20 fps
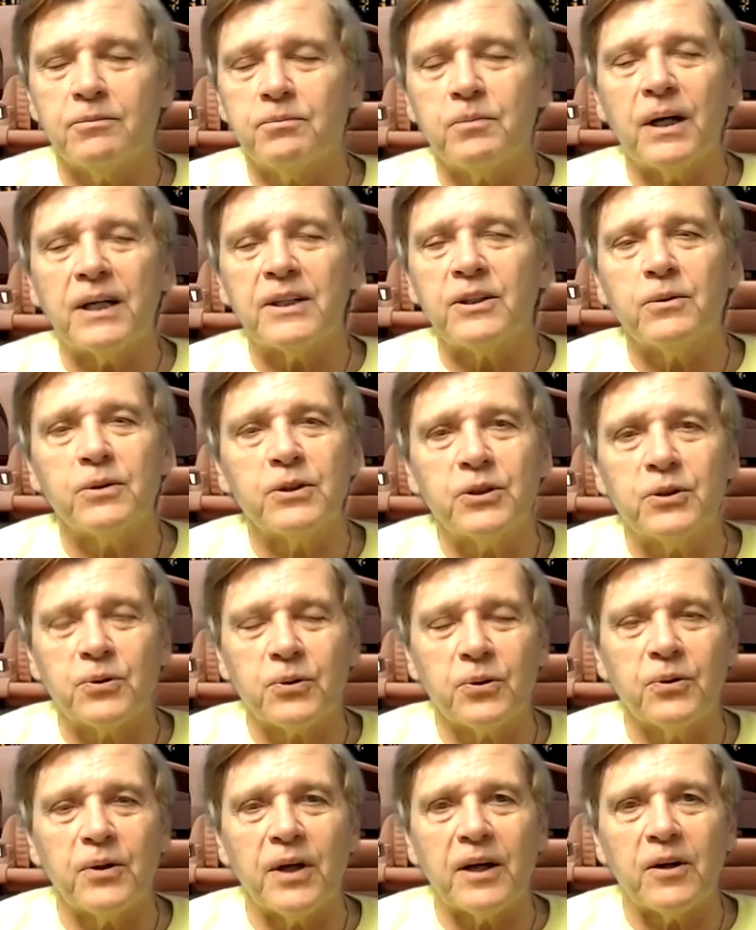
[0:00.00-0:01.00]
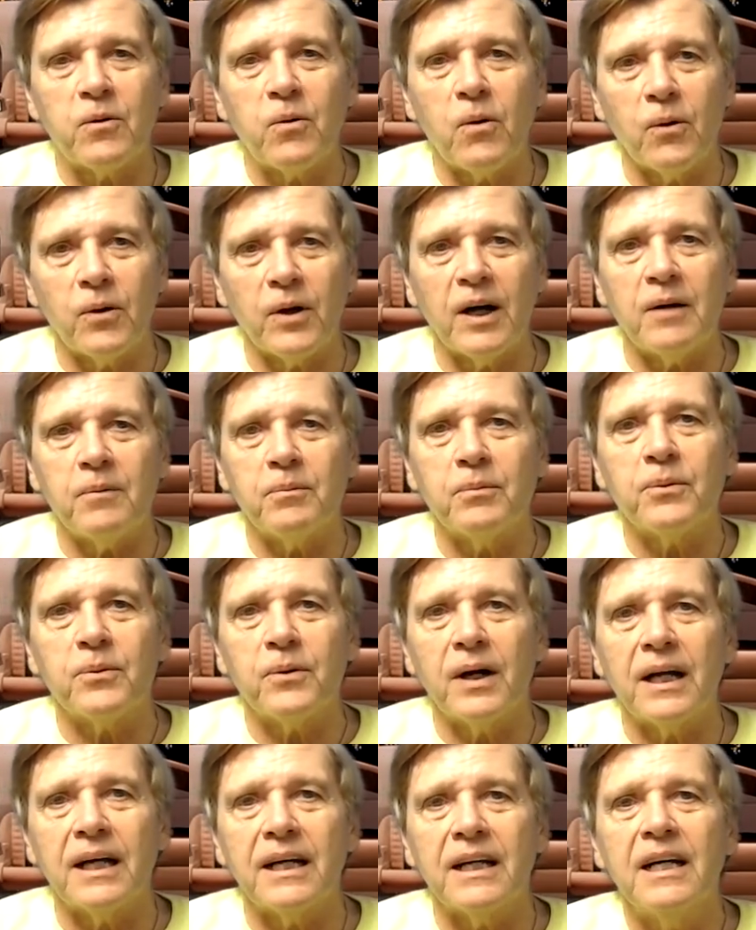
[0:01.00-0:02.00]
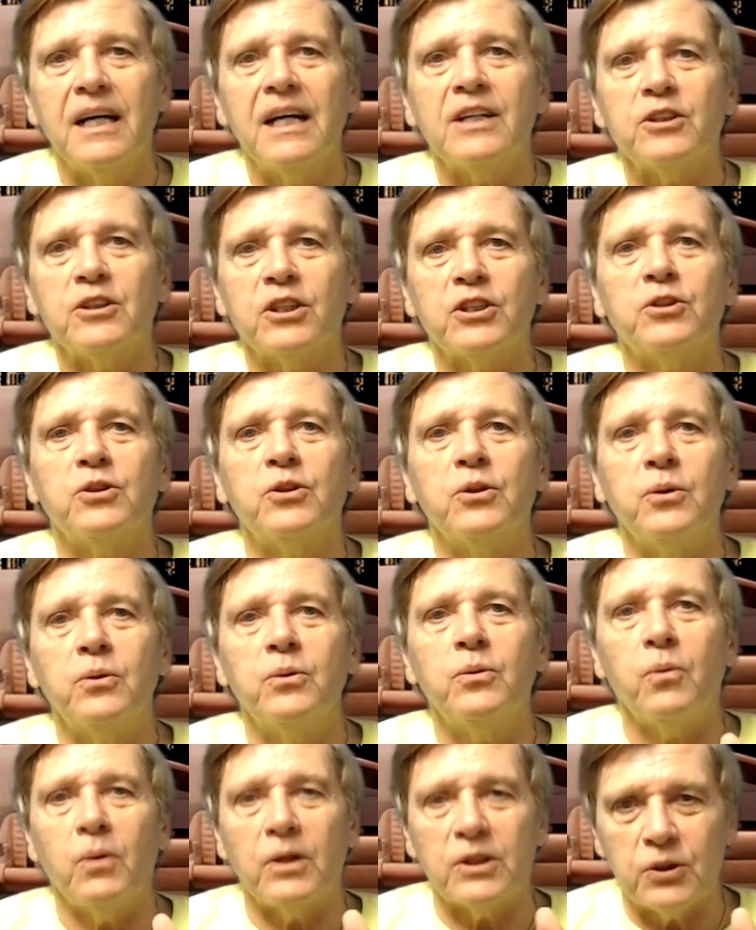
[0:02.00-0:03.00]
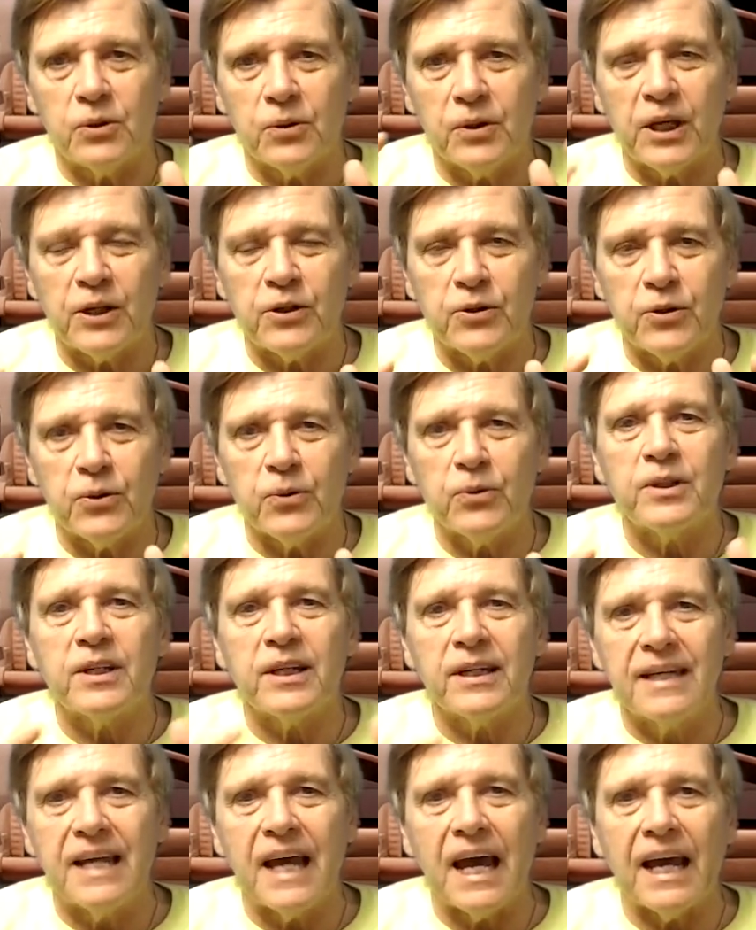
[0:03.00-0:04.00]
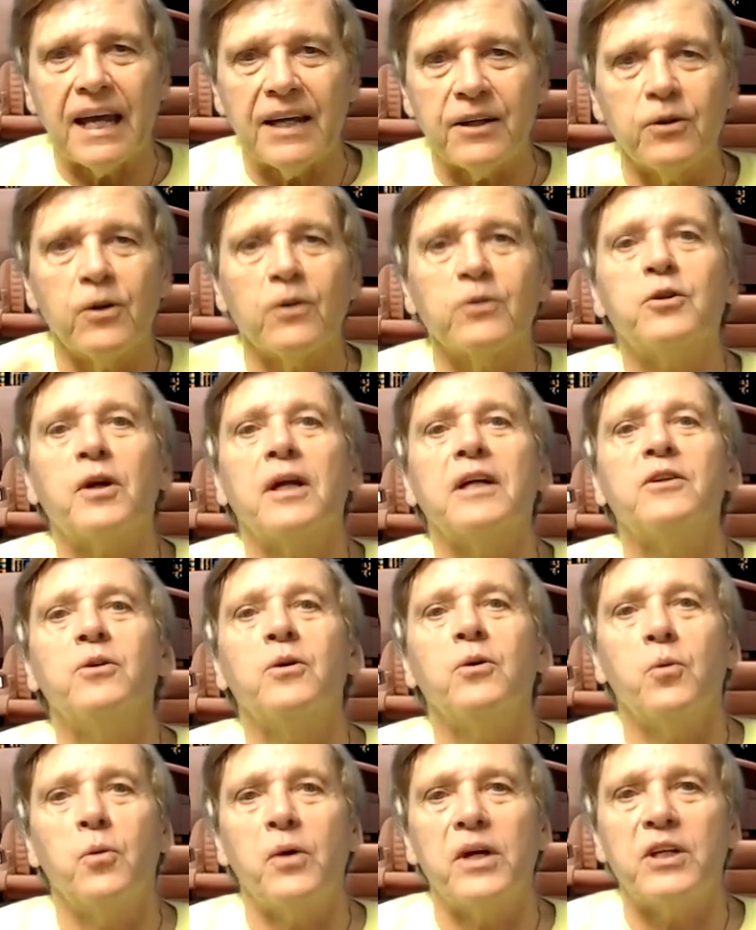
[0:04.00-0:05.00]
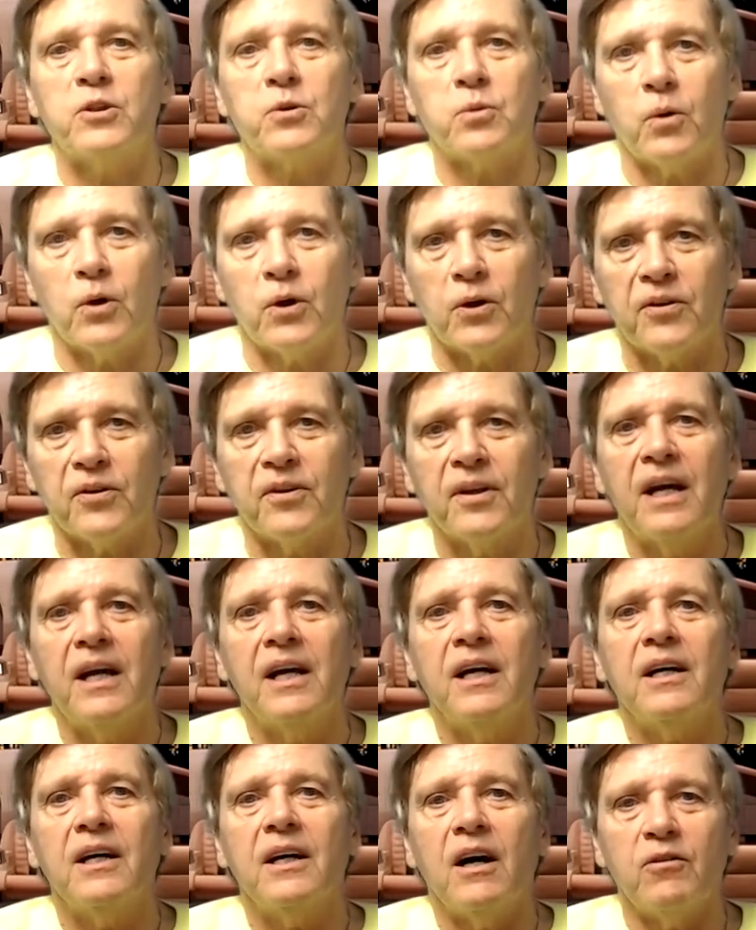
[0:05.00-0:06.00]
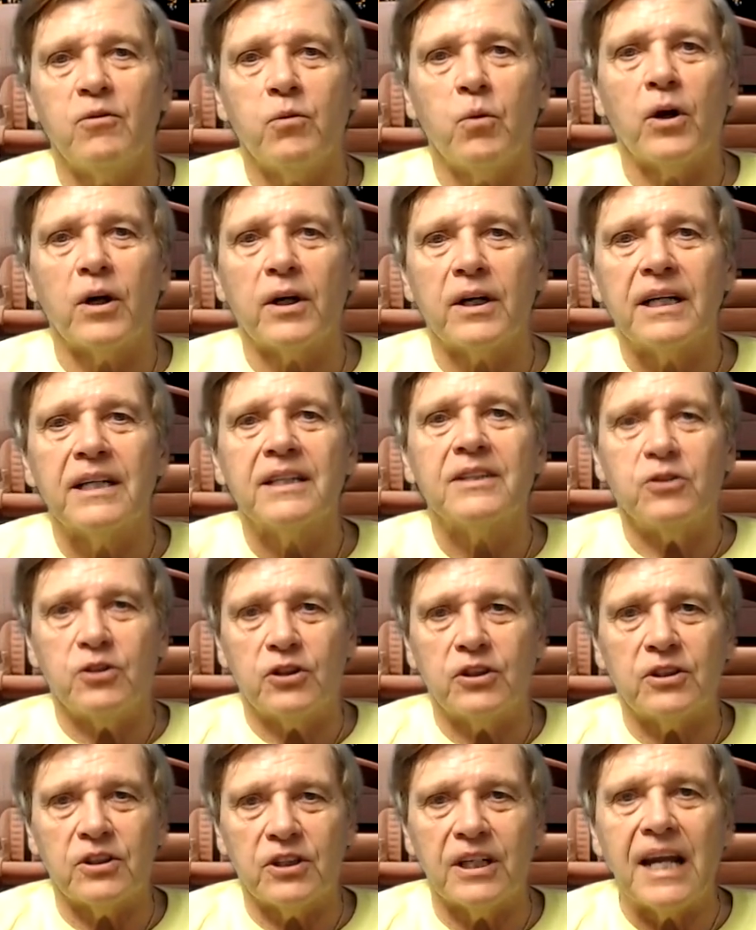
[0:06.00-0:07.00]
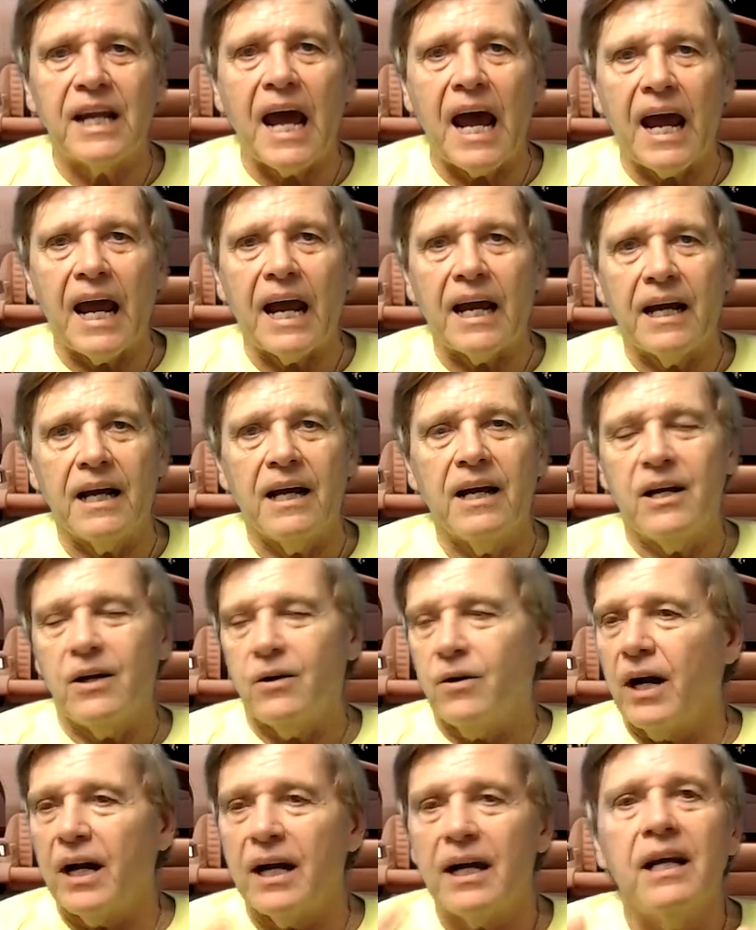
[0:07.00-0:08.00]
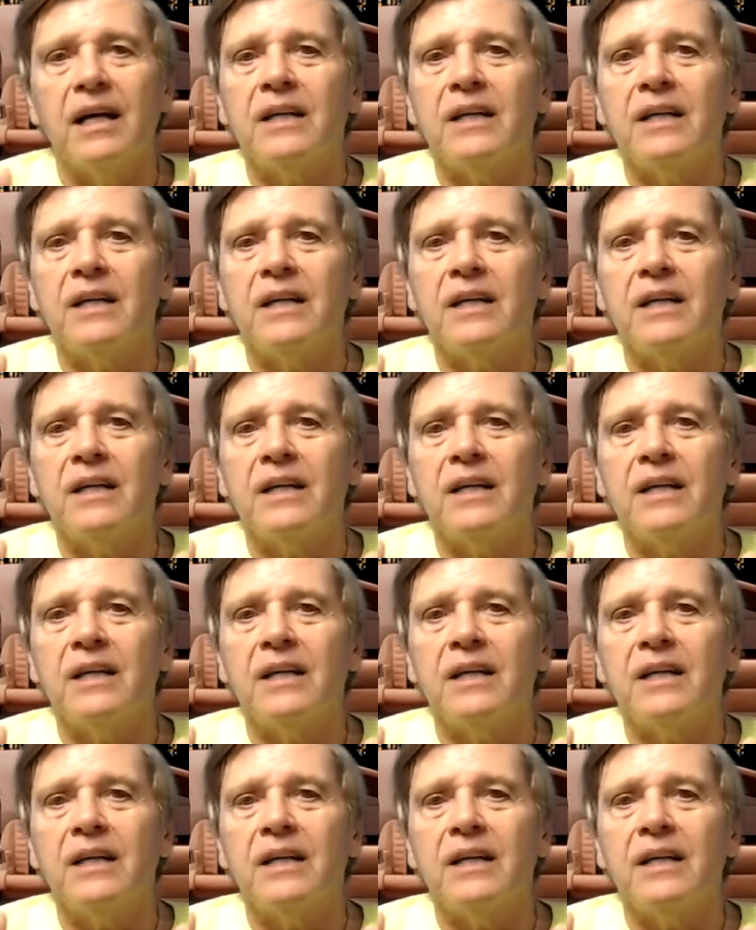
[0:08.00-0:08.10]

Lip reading: I always screw that quote up, right? Just do what you can do today. You don't try to do a week's worth of work today, right?